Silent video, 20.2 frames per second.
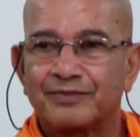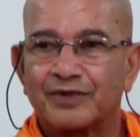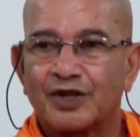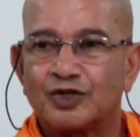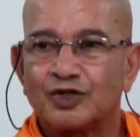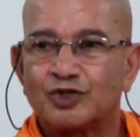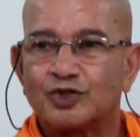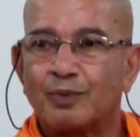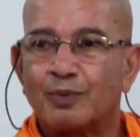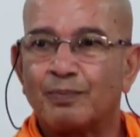
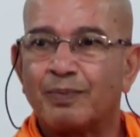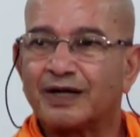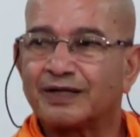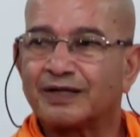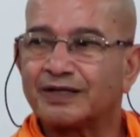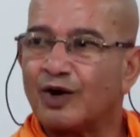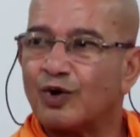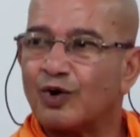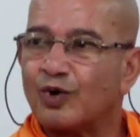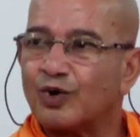So
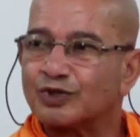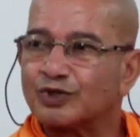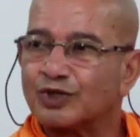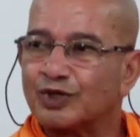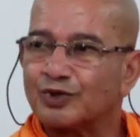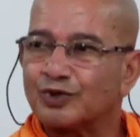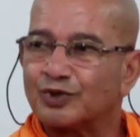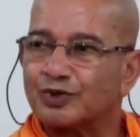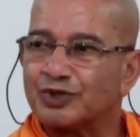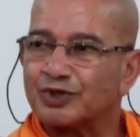Bhakta holds on
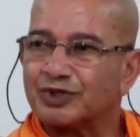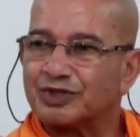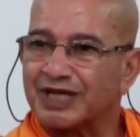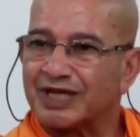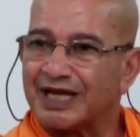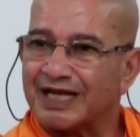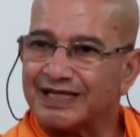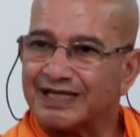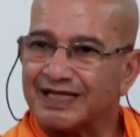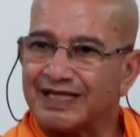to the
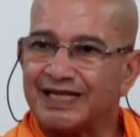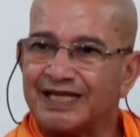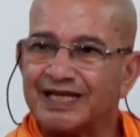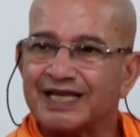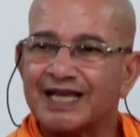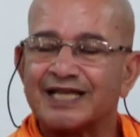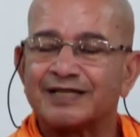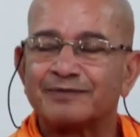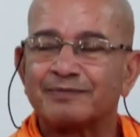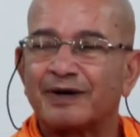Chaitanic
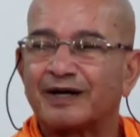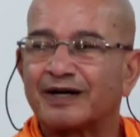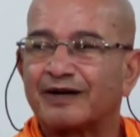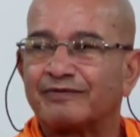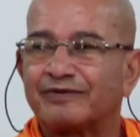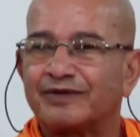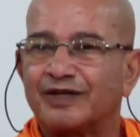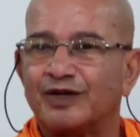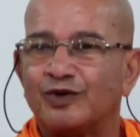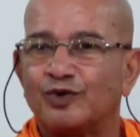aspect of
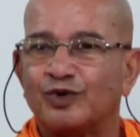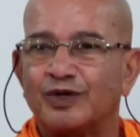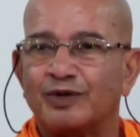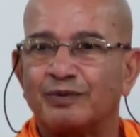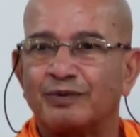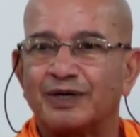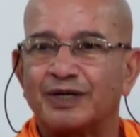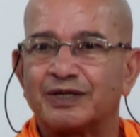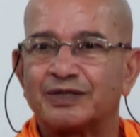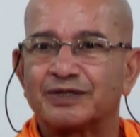the
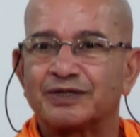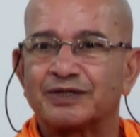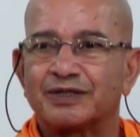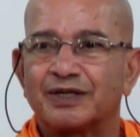universe.